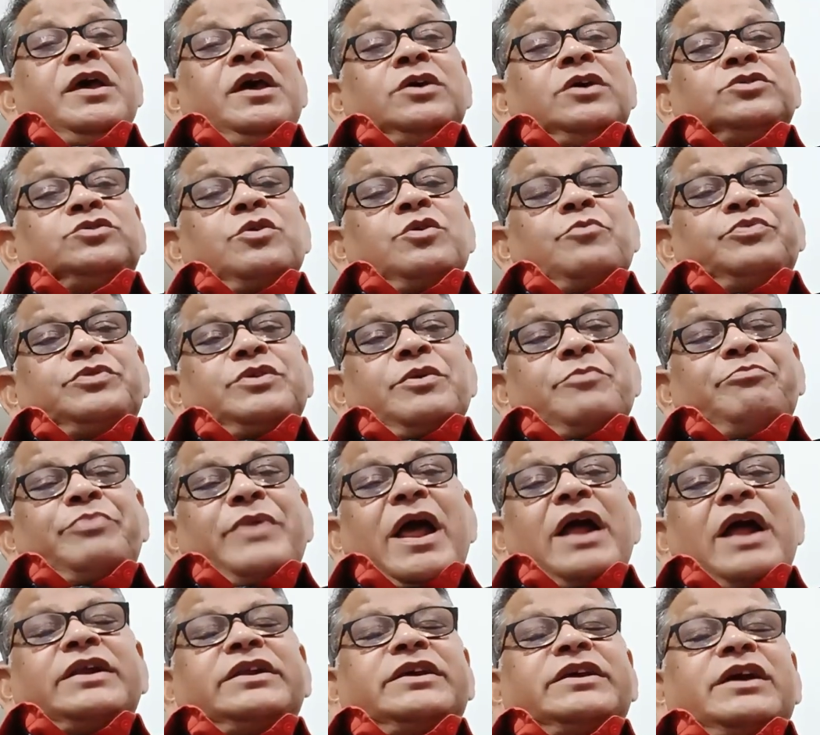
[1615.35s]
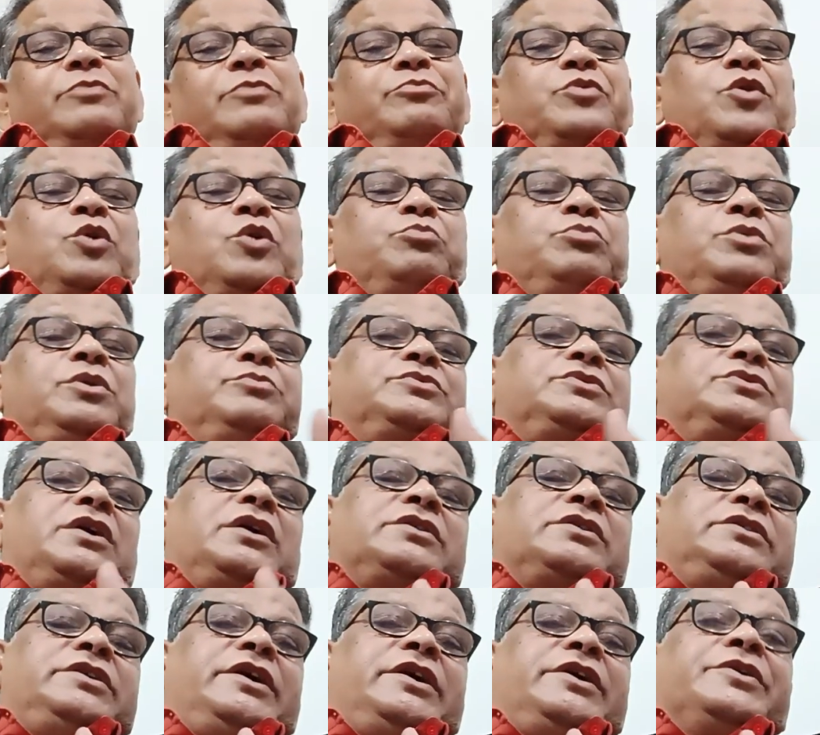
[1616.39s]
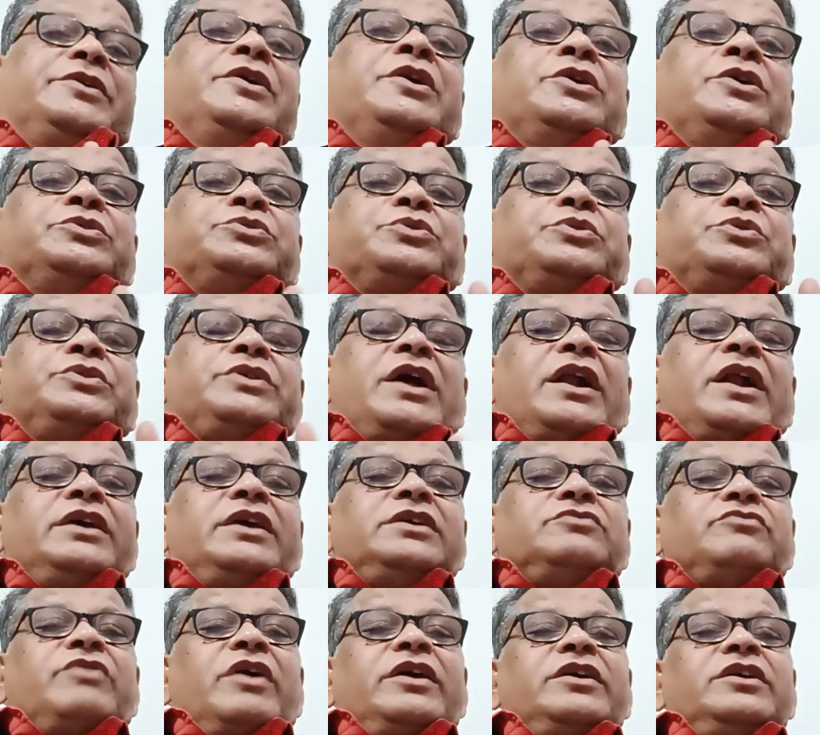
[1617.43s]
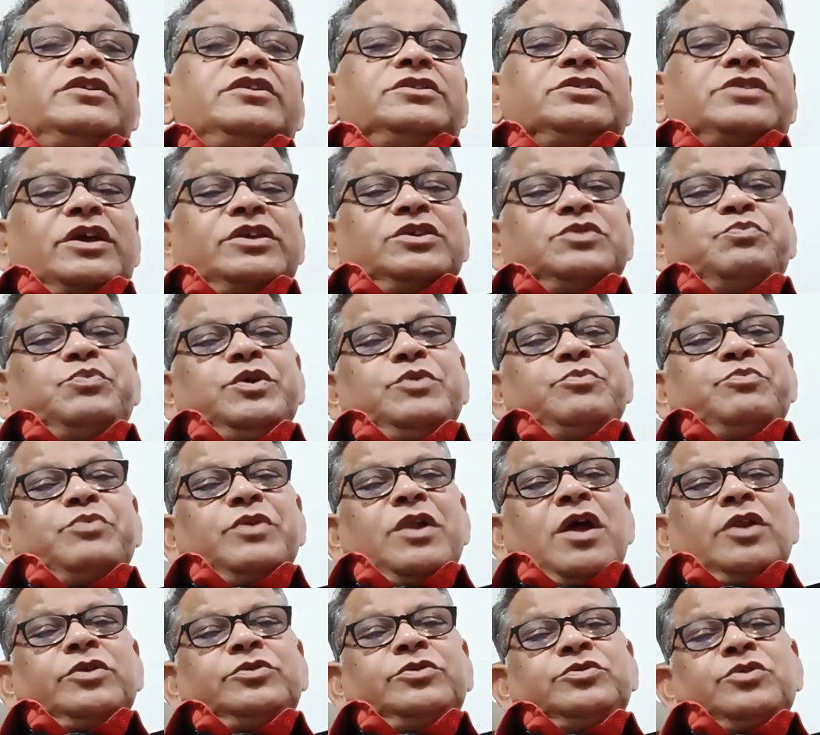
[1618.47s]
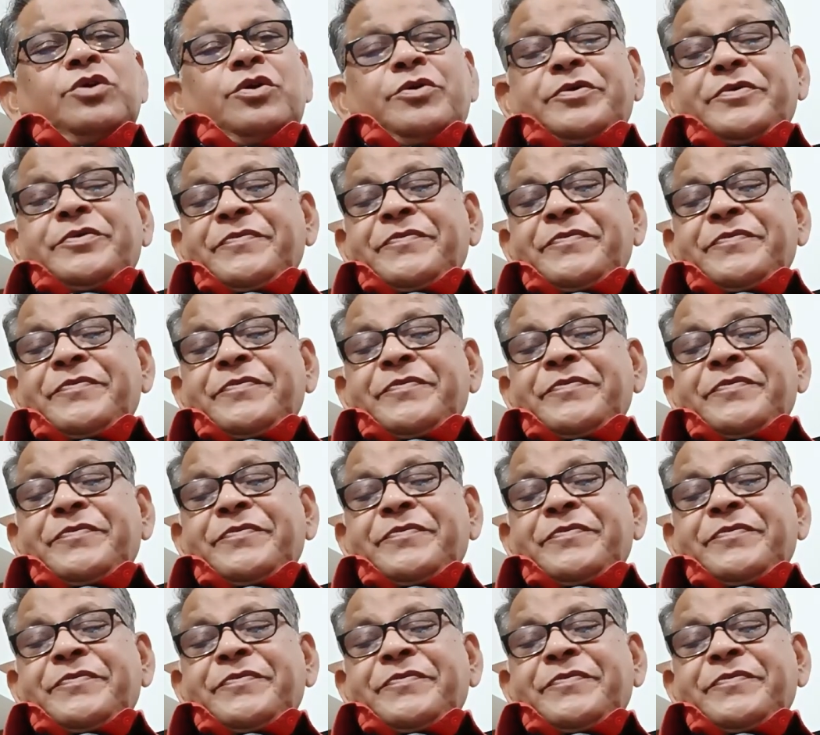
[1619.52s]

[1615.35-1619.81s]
Some practical problems are there. So that is why in such people also,